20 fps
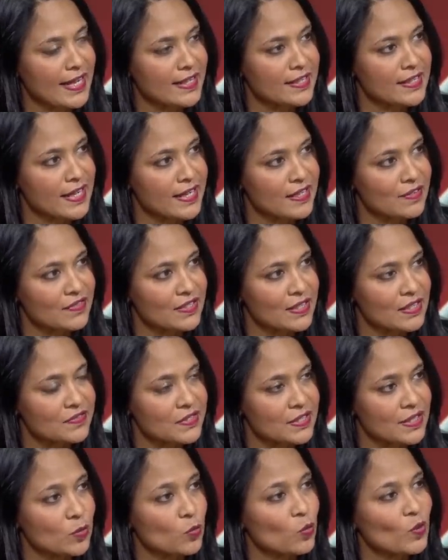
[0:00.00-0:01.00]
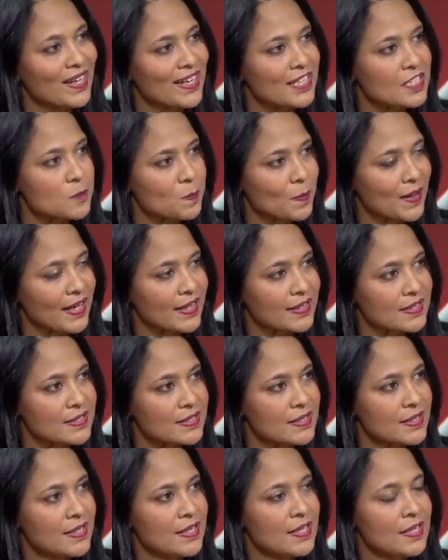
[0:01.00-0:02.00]
and the head of the FCA, we
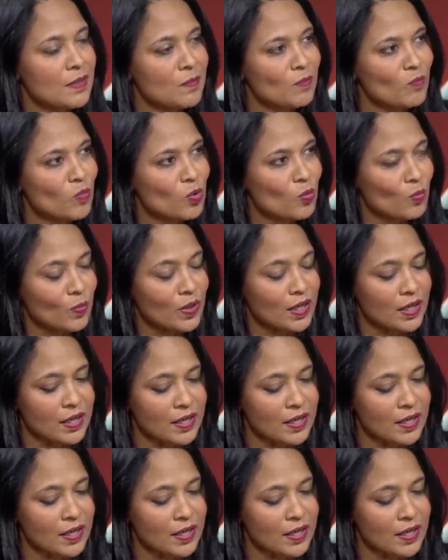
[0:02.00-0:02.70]
expect more,